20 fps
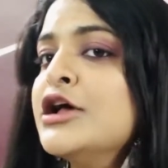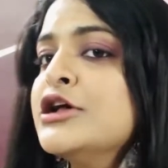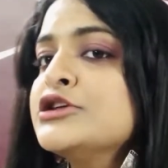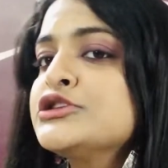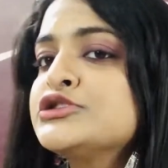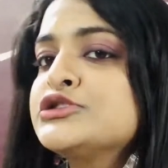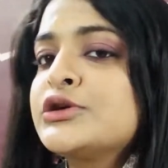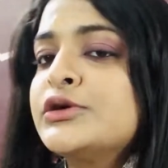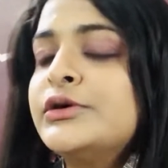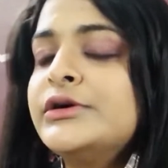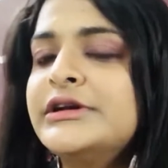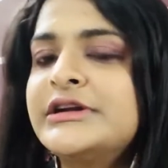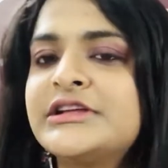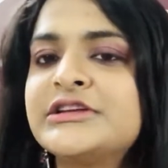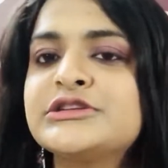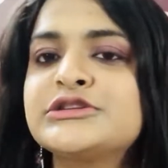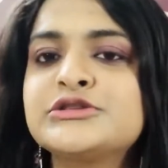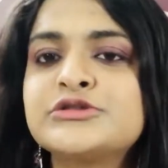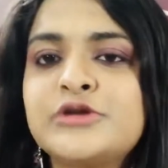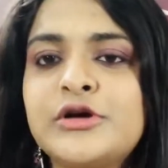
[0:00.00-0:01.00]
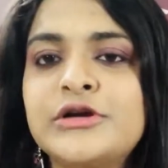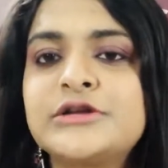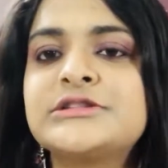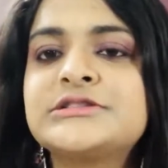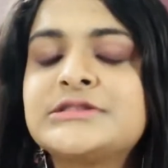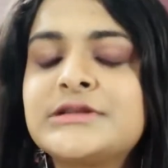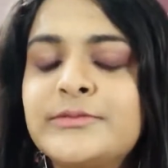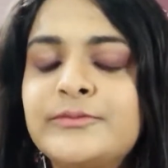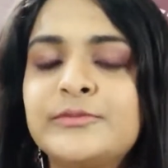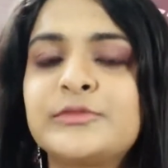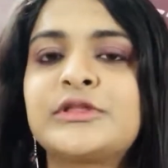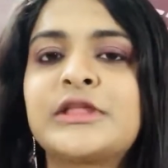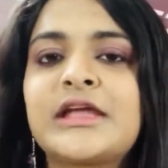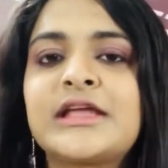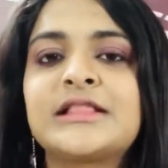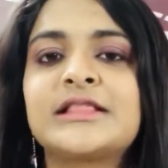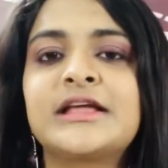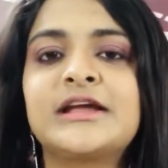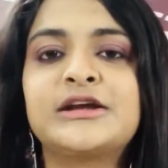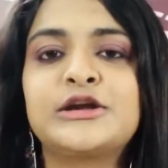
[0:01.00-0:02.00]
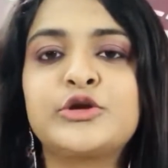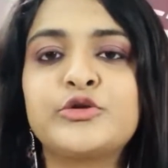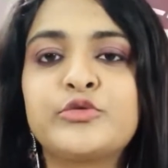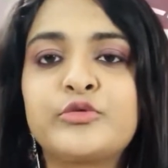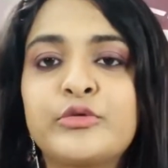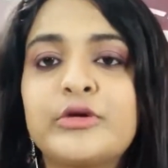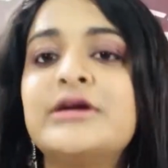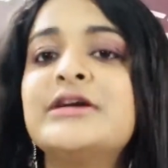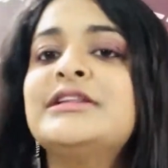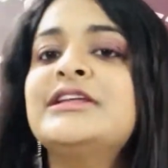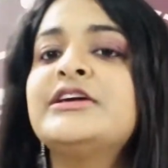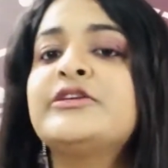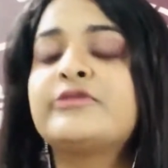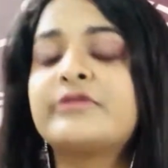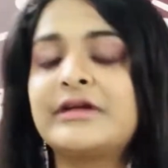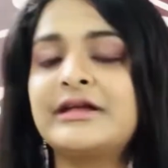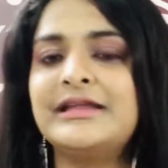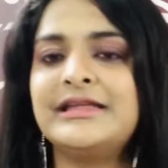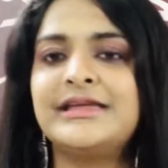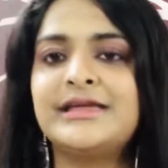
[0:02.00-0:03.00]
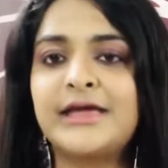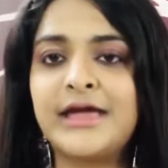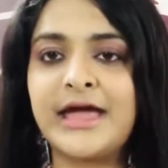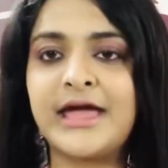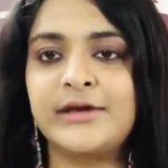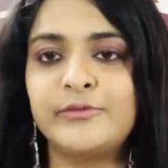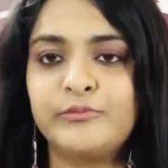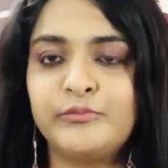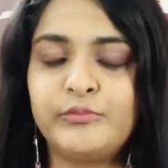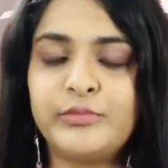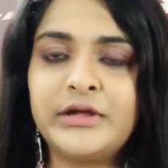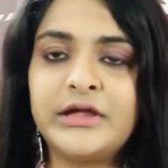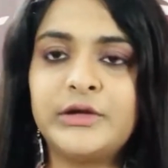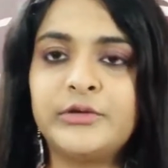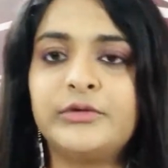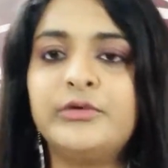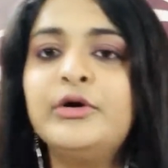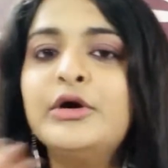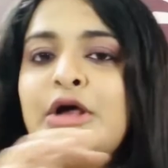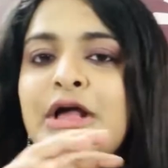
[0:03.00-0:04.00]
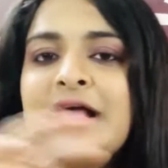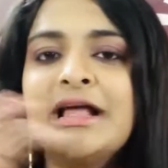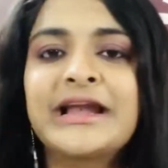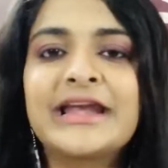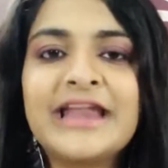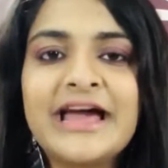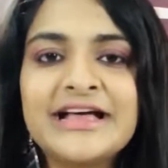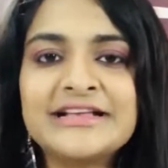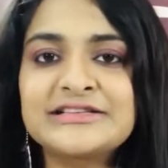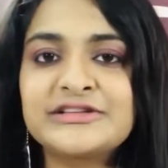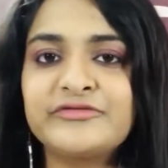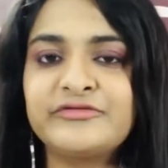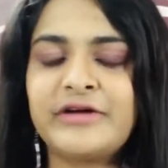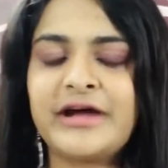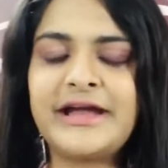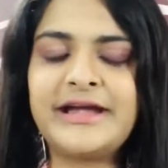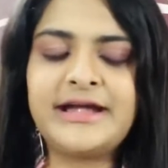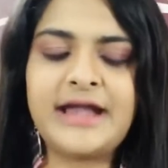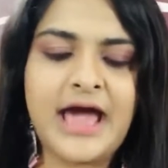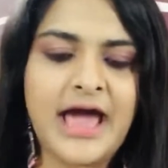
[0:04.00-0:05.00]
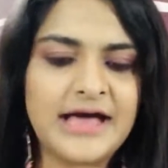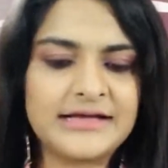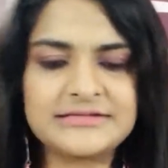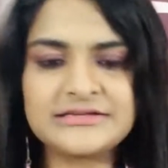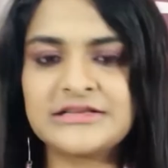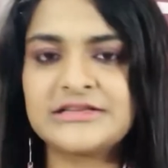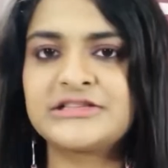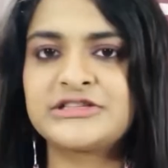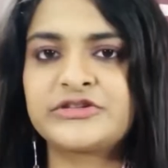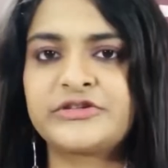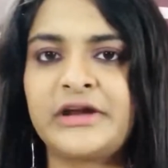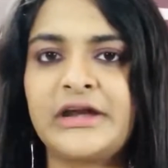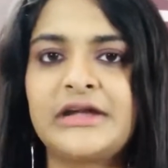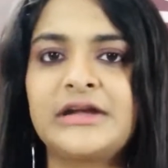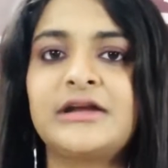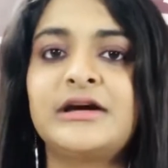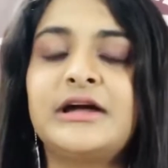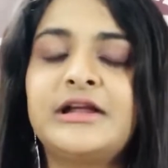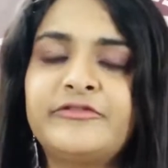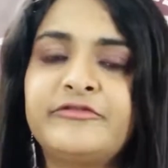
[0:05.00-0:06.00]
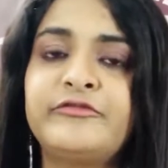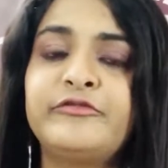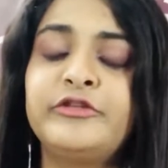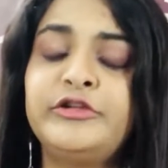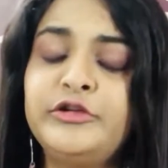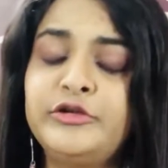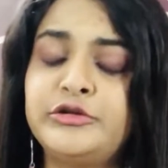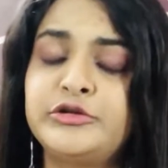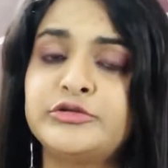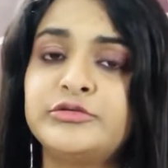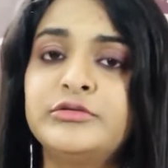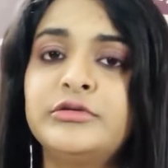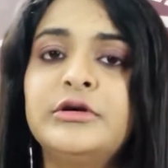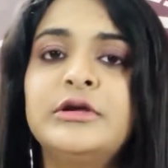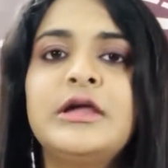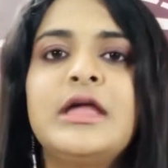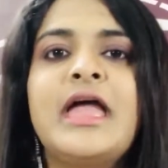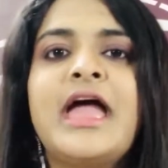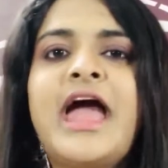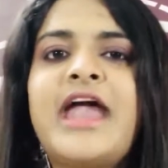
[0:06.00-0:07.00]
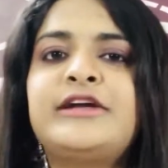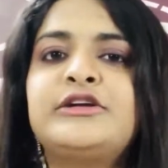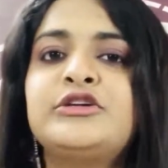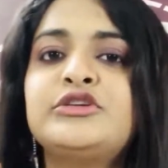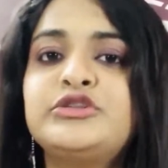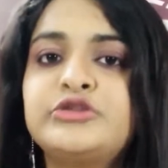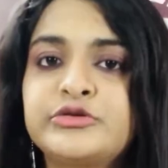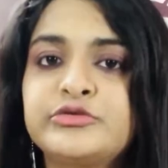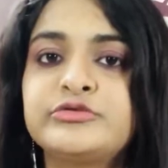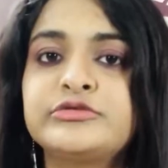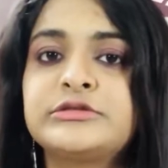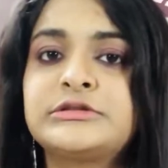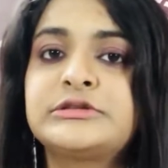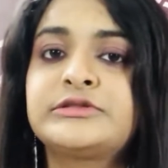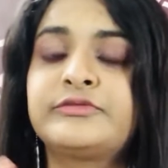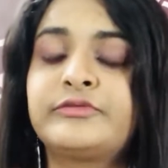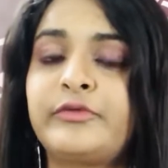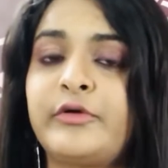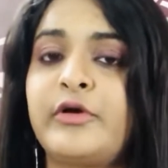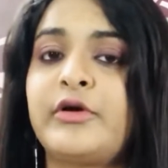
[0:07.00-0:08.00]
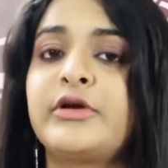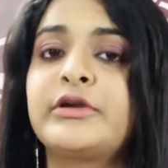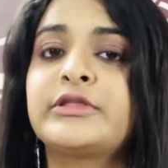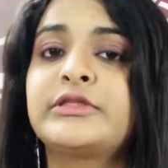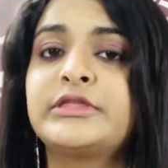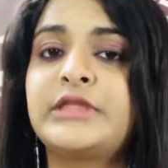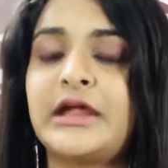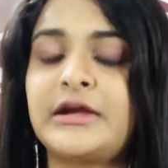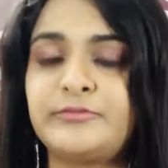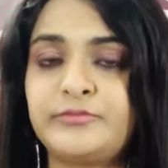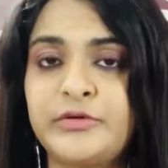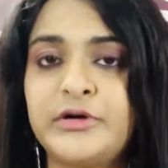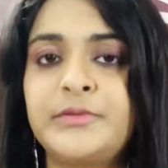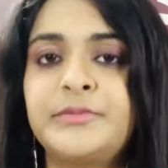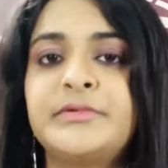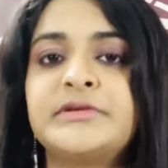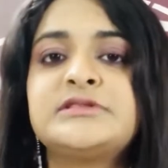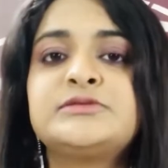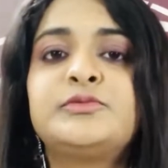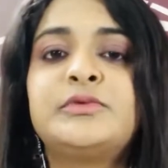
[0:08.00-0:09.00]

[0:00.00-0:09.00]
So it is not something that you really can be, classified as a straightener and to use for that purpose.